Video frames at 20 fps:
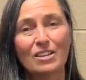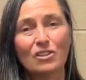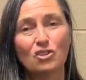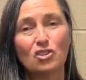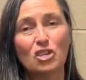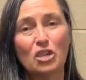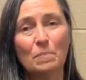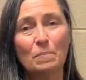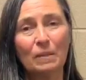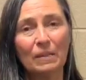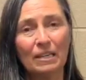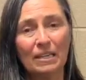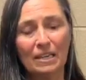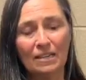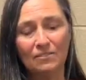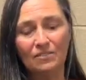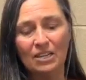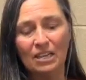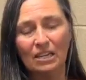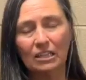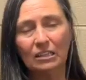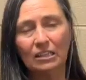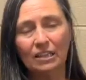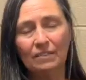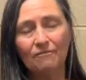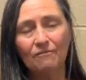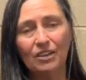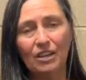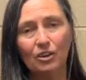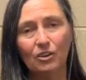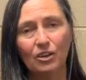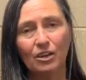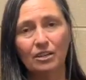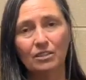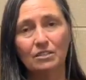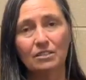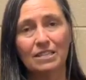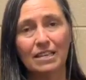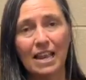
She believed in clean fingernails,